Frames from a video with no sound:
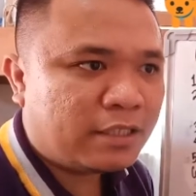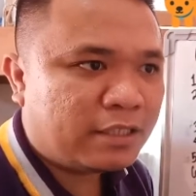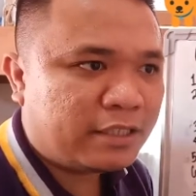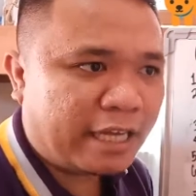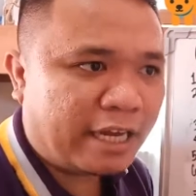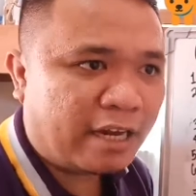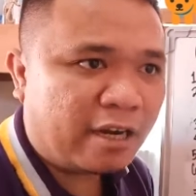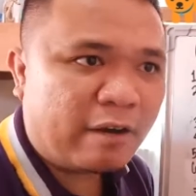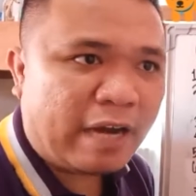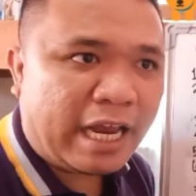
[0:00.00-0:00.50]
The
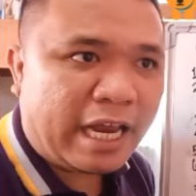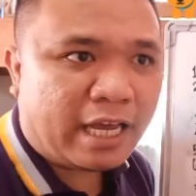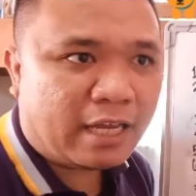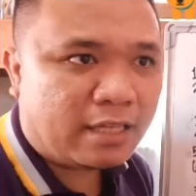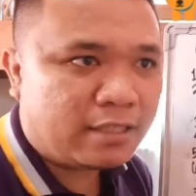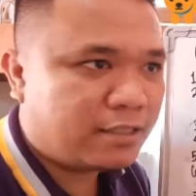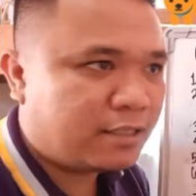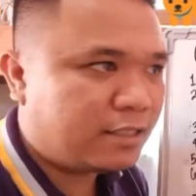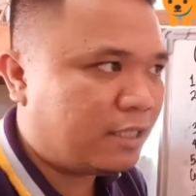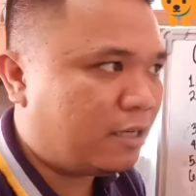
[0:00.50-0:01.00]

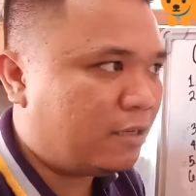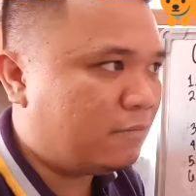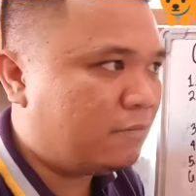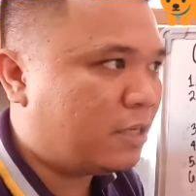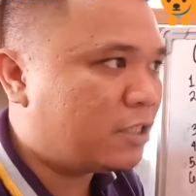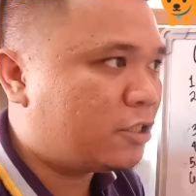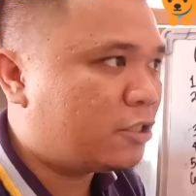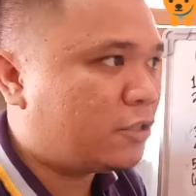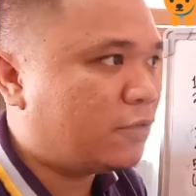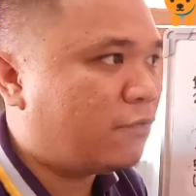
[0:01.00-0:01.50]
grains, there are
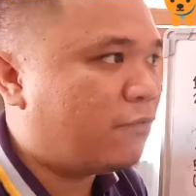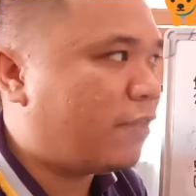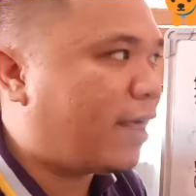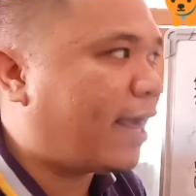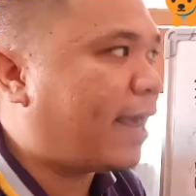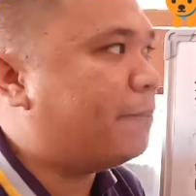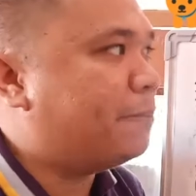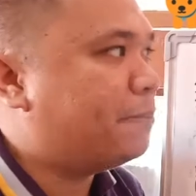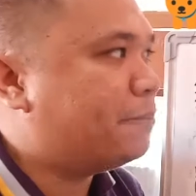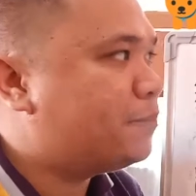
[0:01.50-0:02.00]
much of
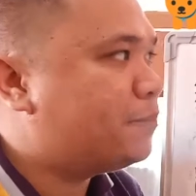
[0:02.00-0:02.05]
them.